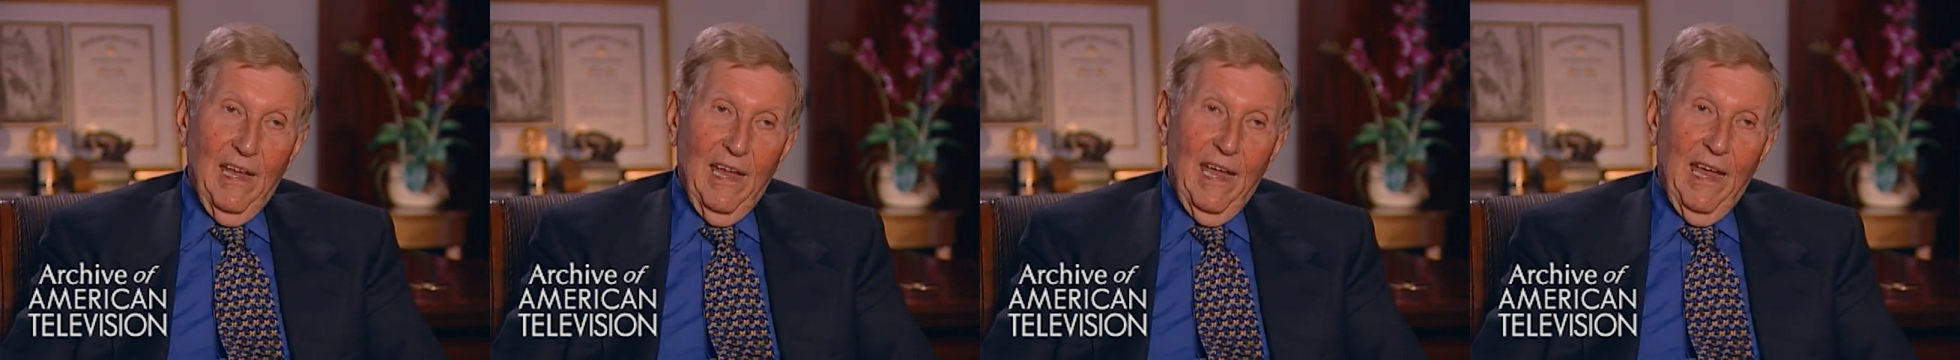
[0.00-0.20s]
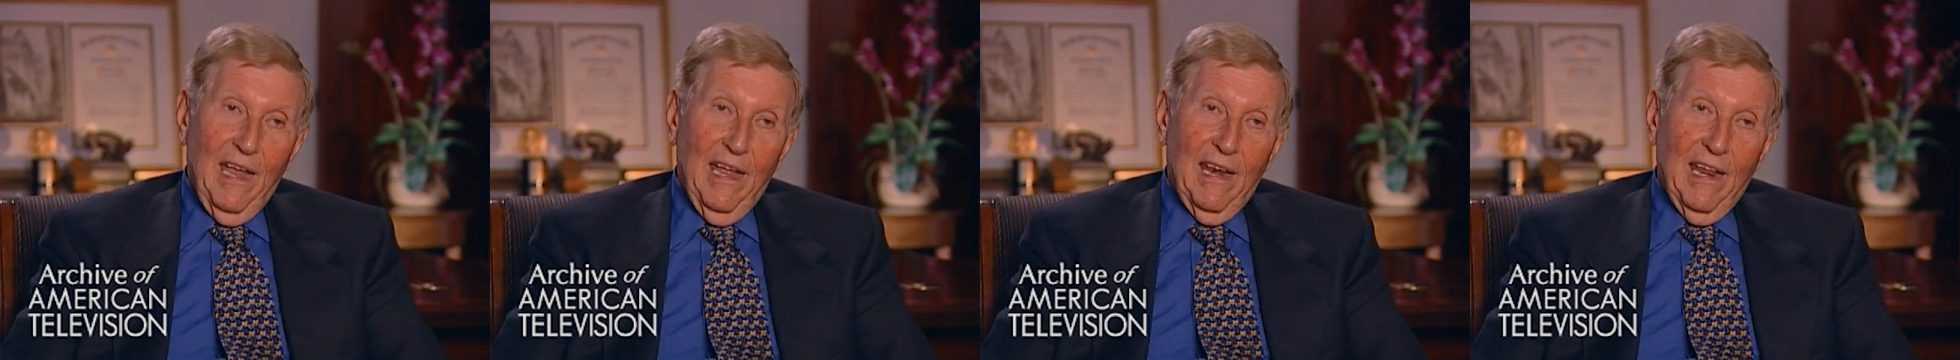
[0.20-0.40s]

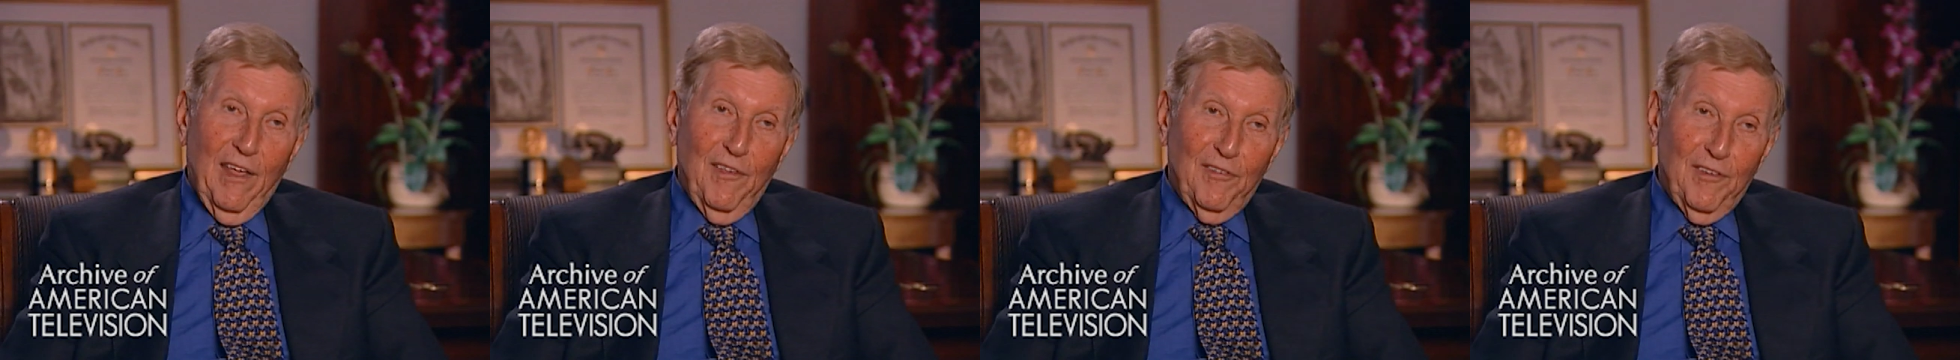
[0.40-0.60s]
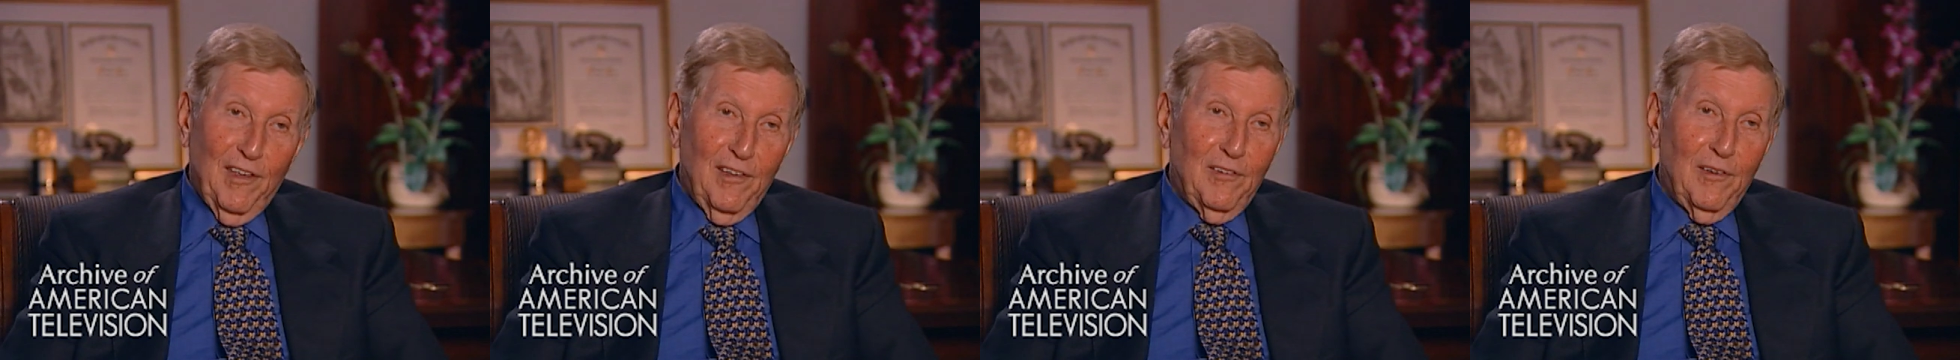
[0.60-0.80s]
And I
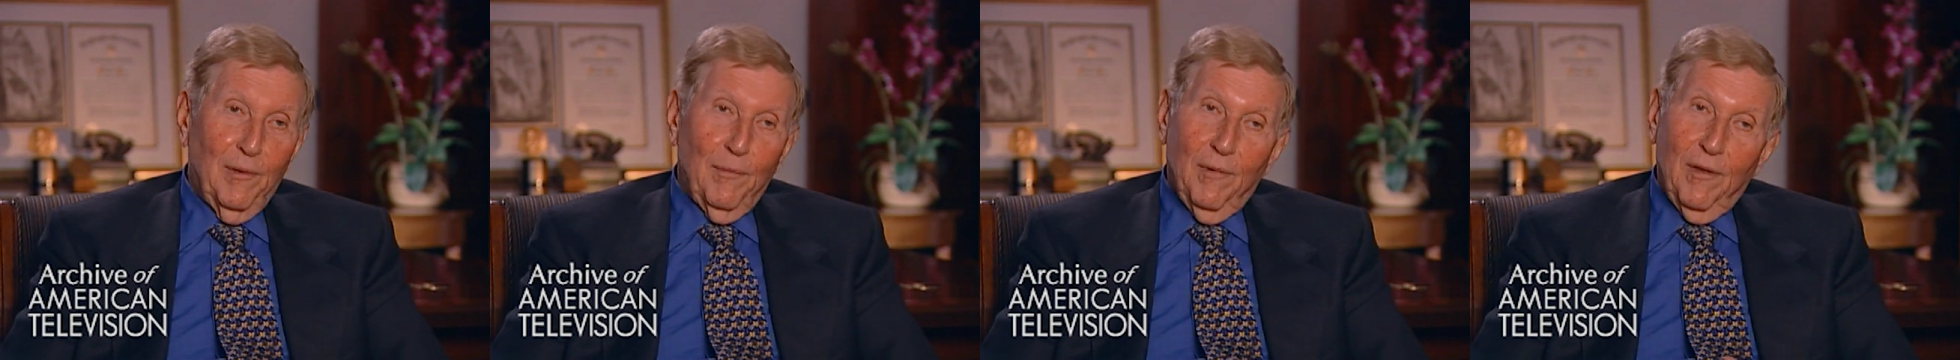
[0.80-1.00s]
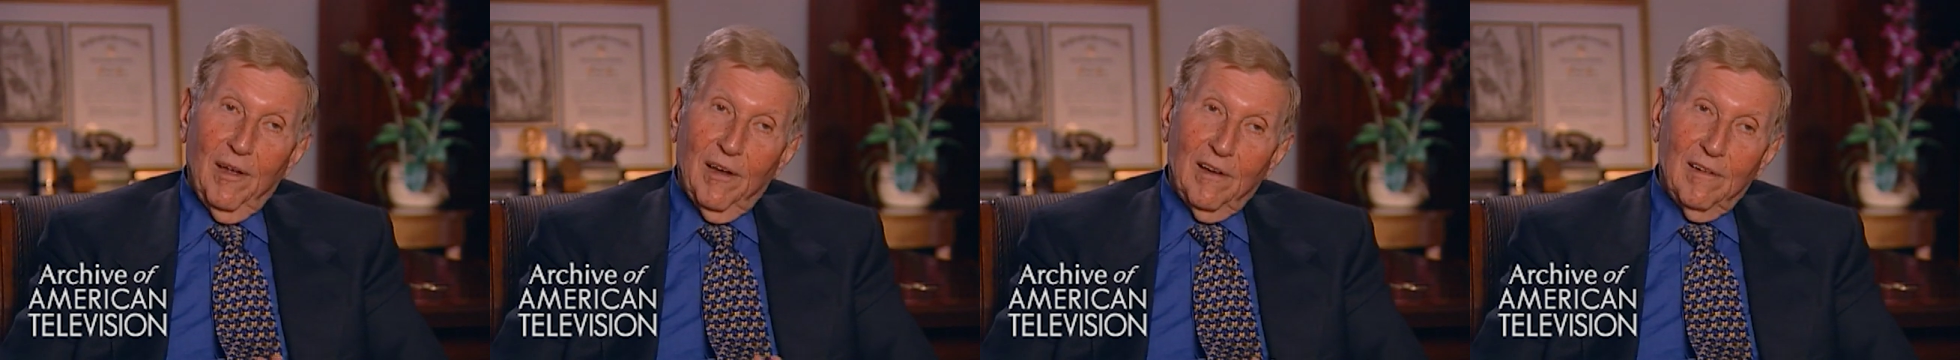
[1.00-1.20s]
said to
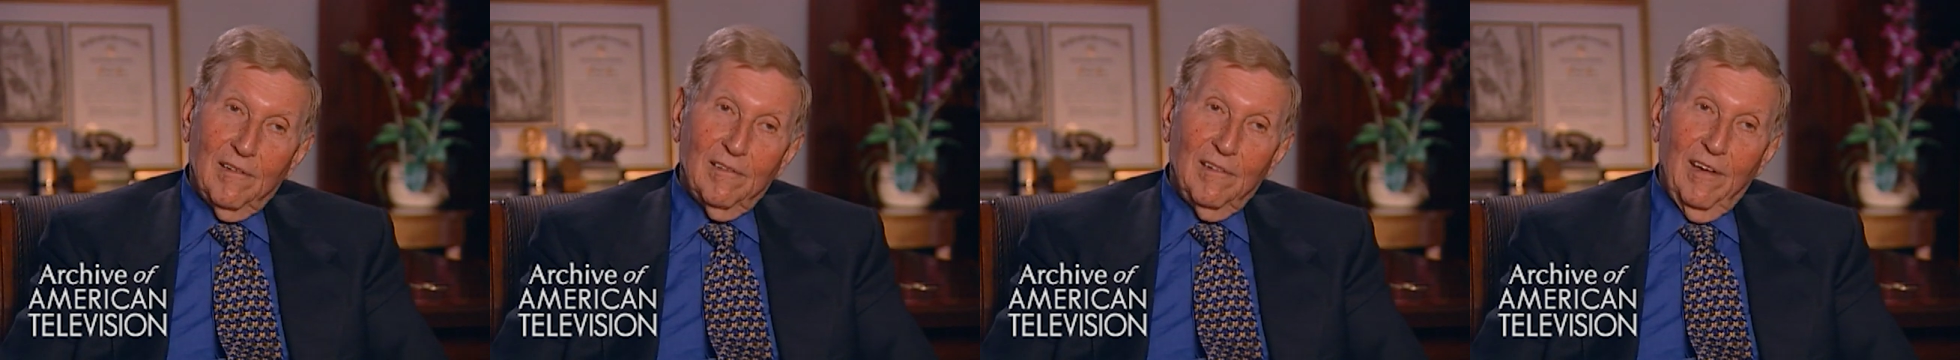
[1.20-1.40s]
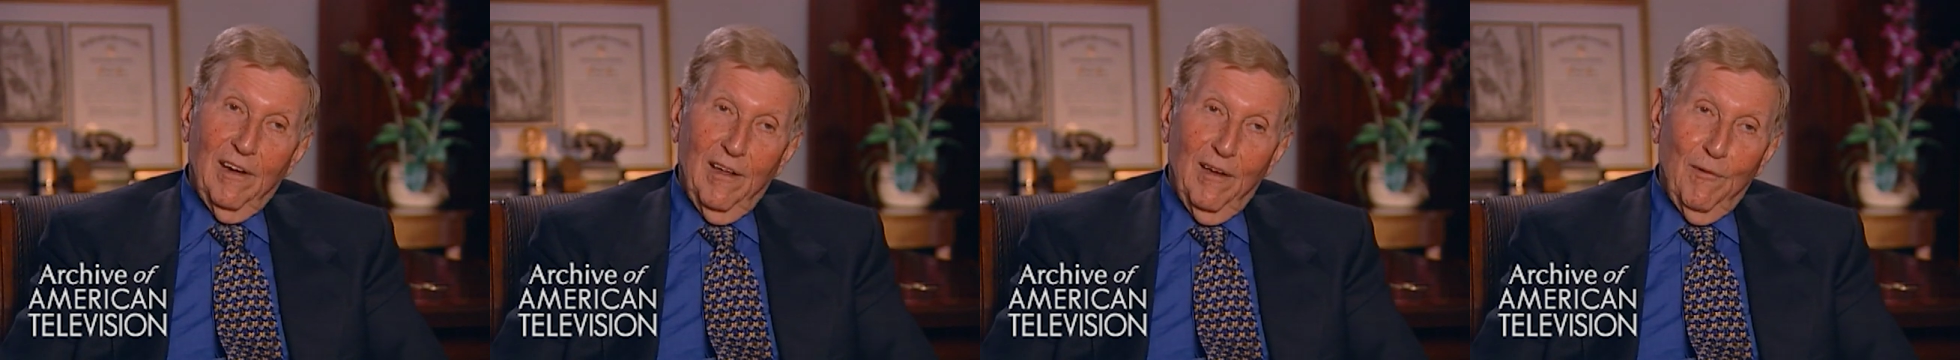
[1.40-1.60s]
him, look,
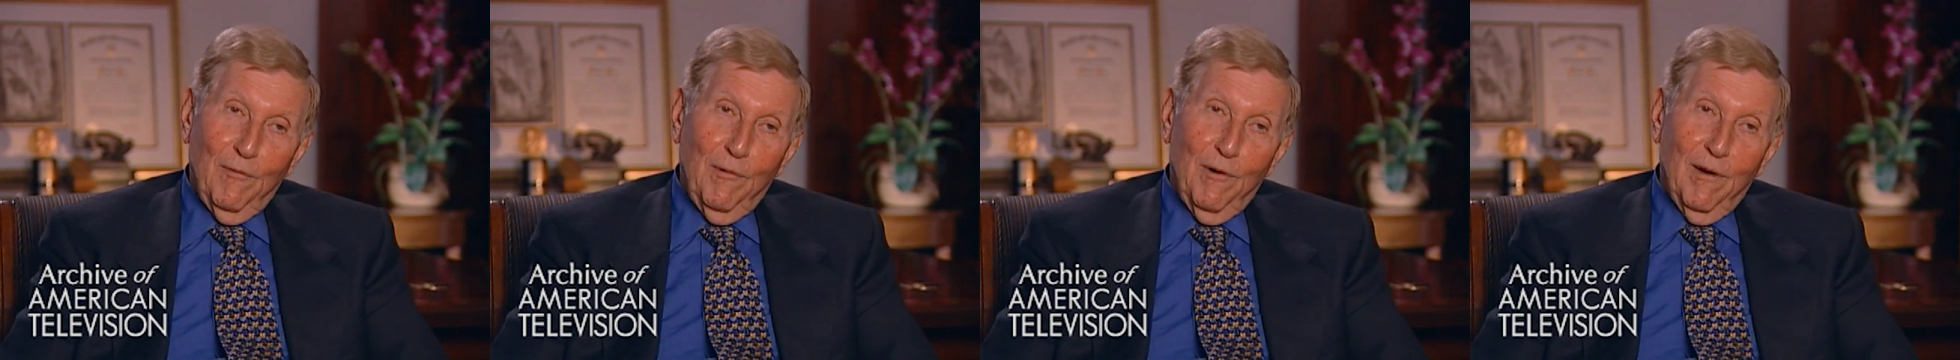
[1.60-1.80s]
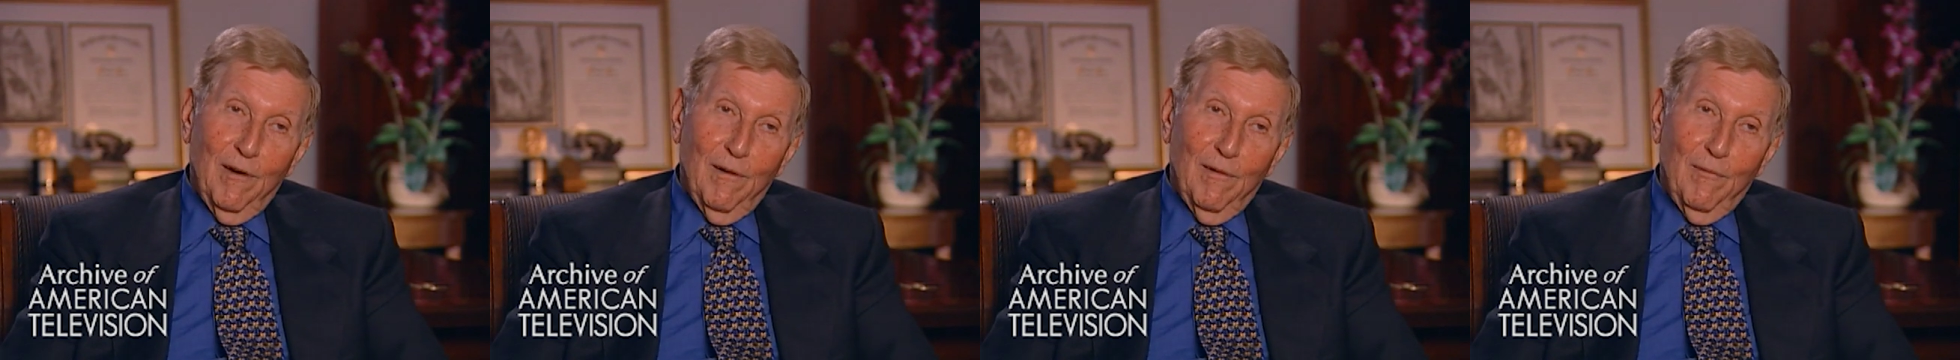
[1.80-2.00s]
you know,
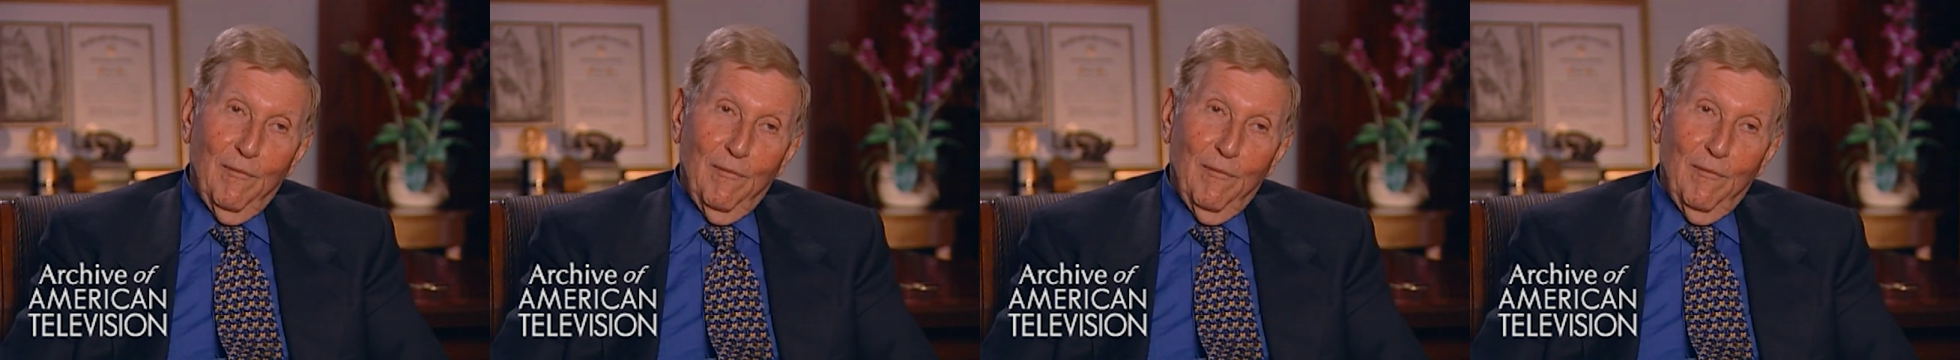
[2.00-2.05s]
we're,